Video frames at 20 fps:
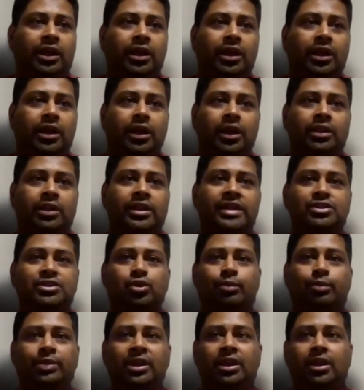in the SOP,
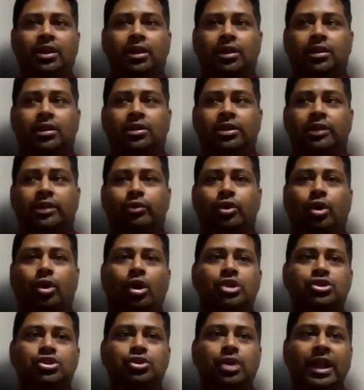they would
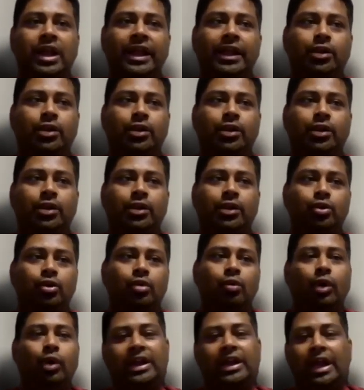also like to know
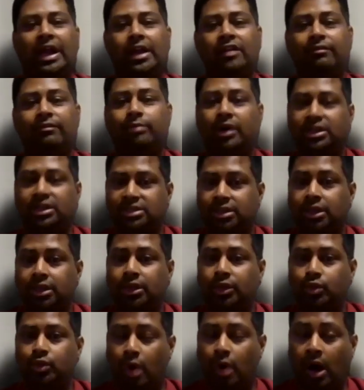what kind of person
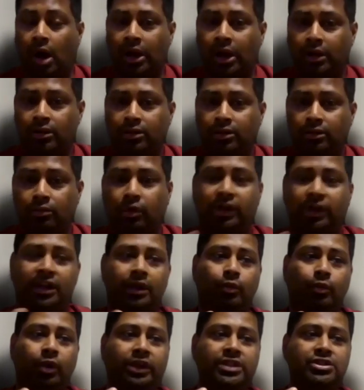you are.
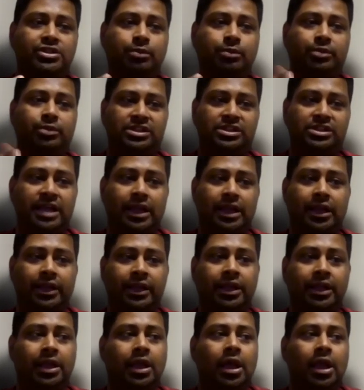What is your personality?
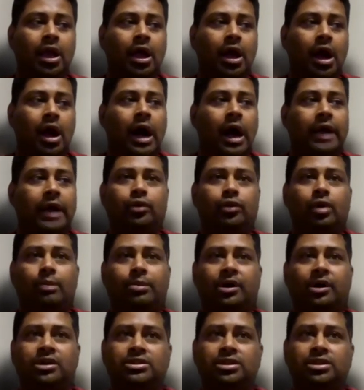Are you a
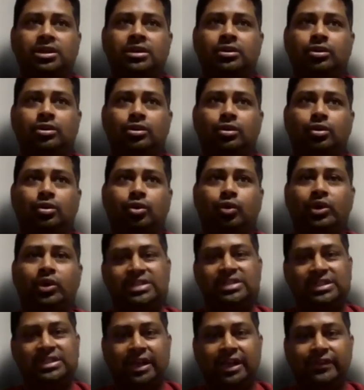person who is a
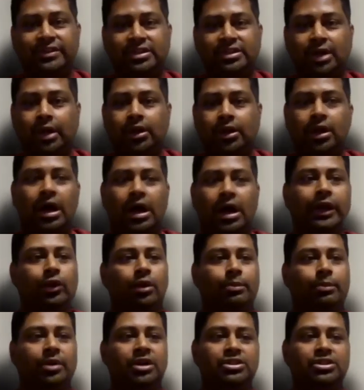self-starter? Are you a
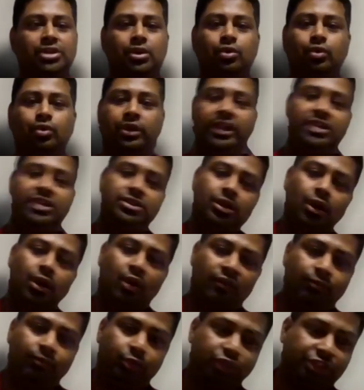person who needs a lot
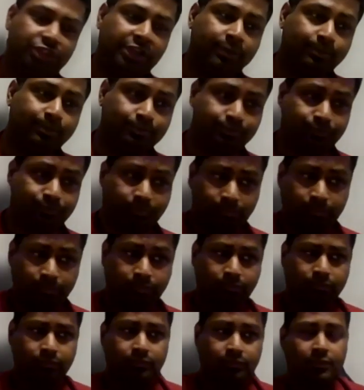of pushing?
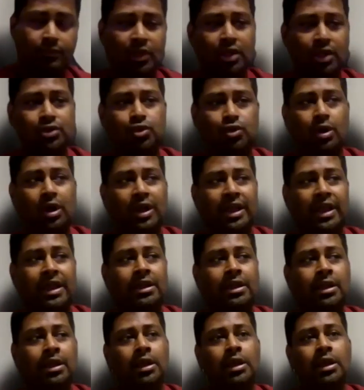So
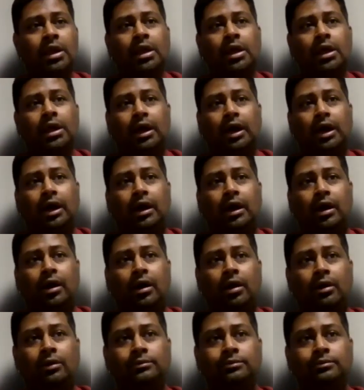again,
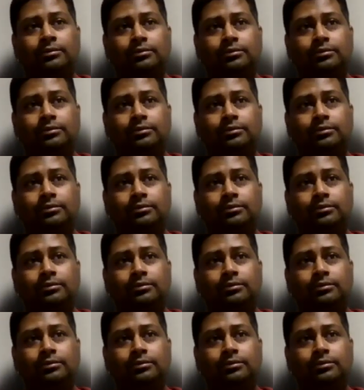um,